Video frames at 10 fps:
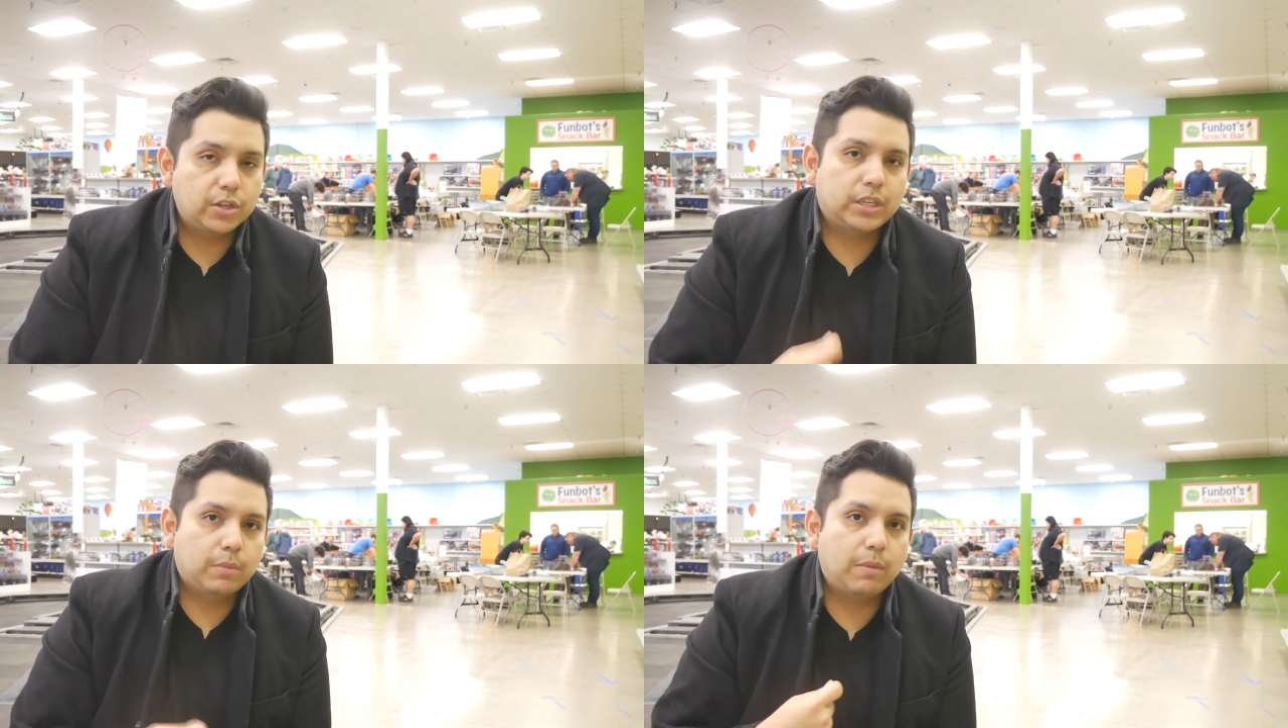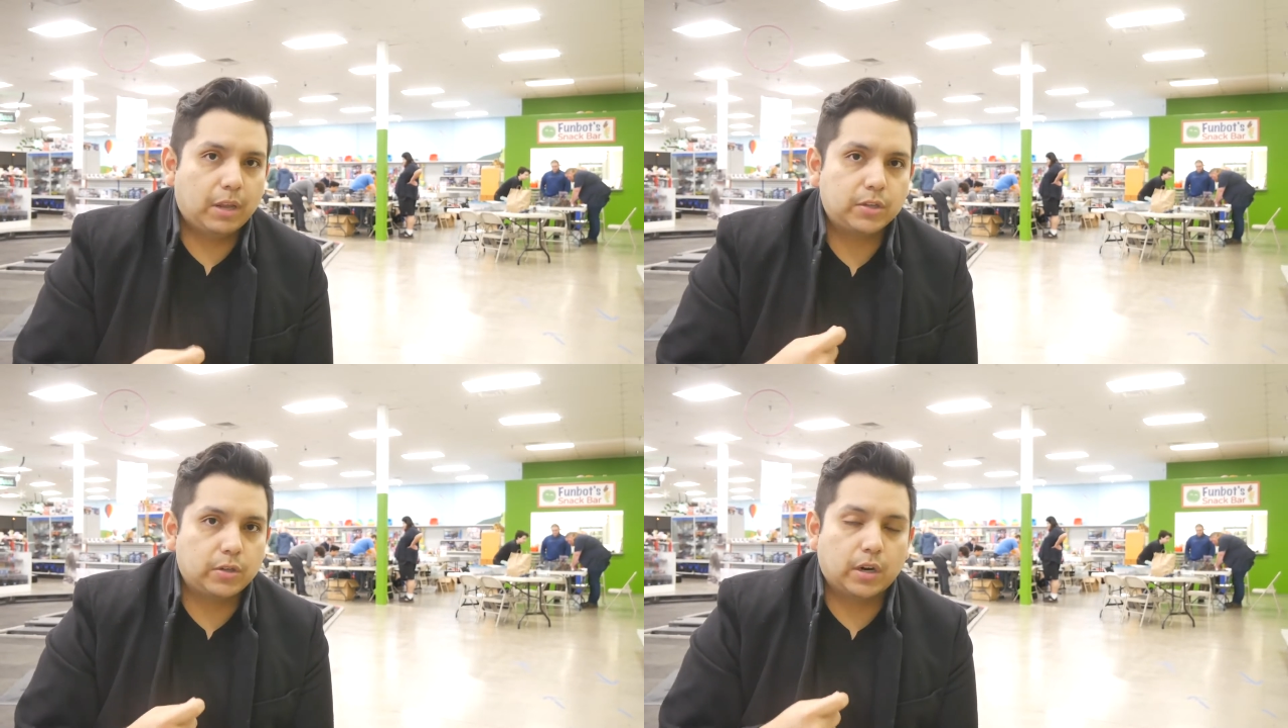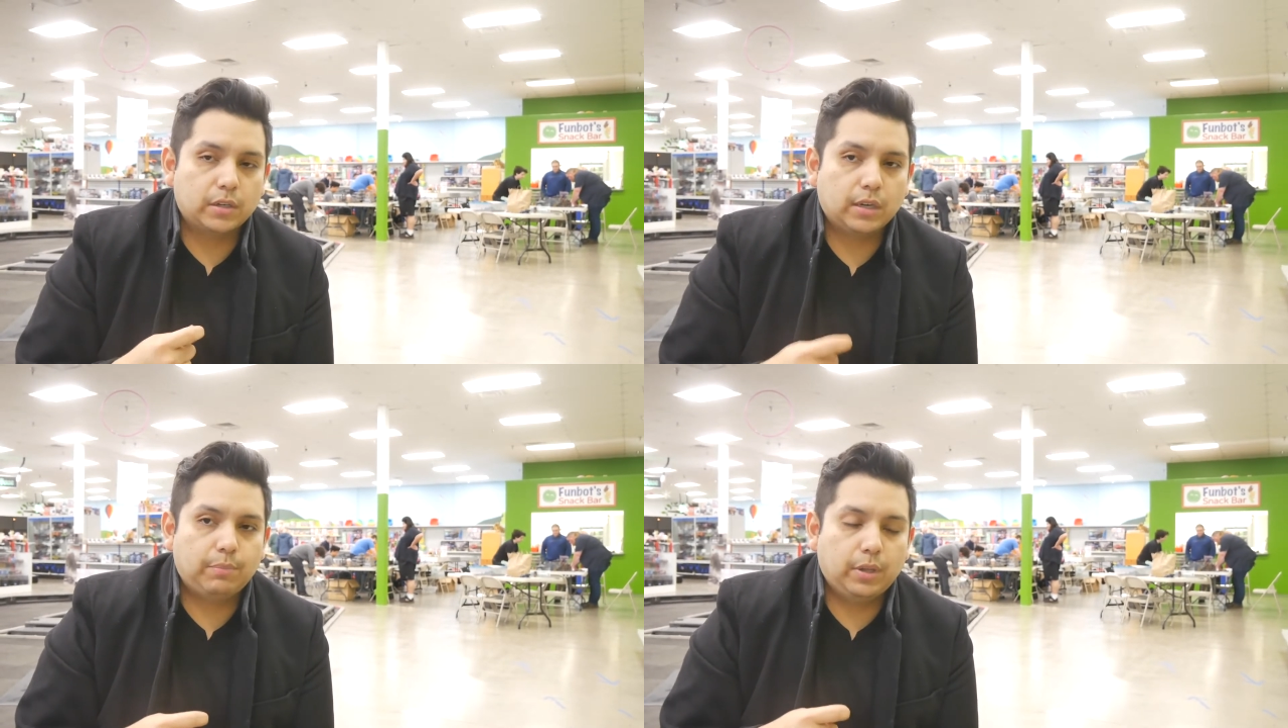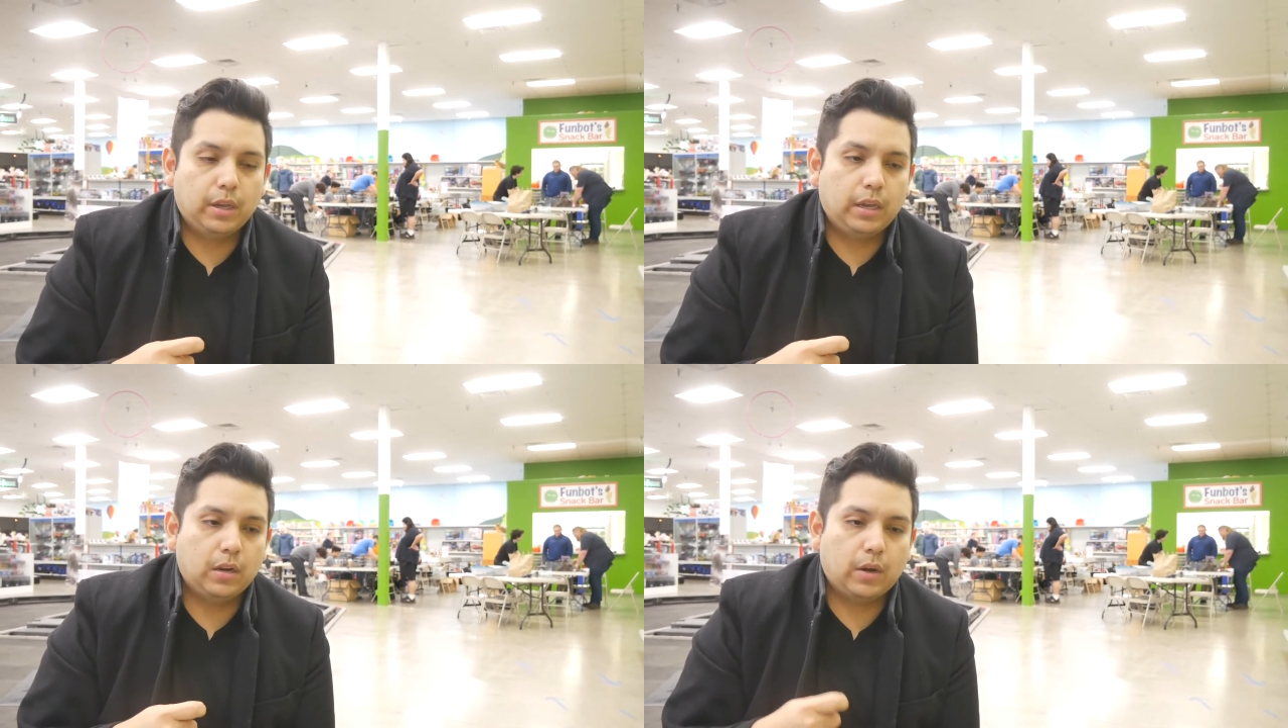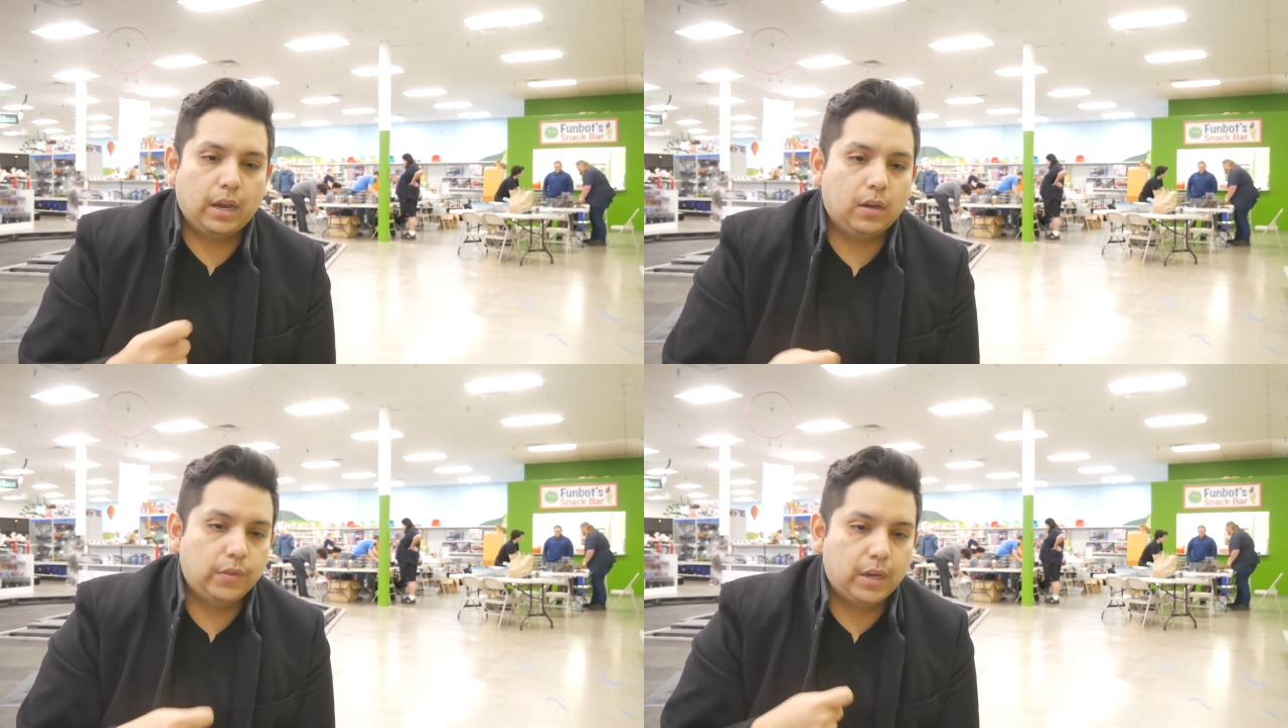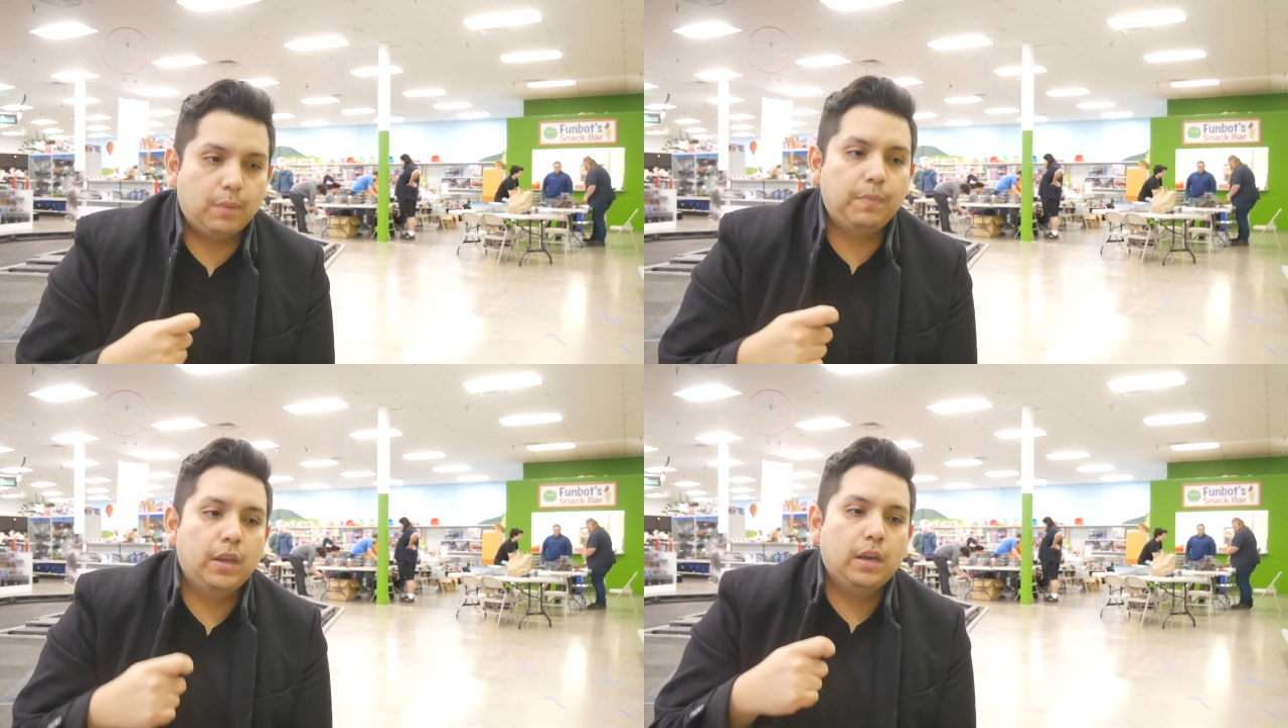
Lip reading: just held my Blaster Darks. I held them.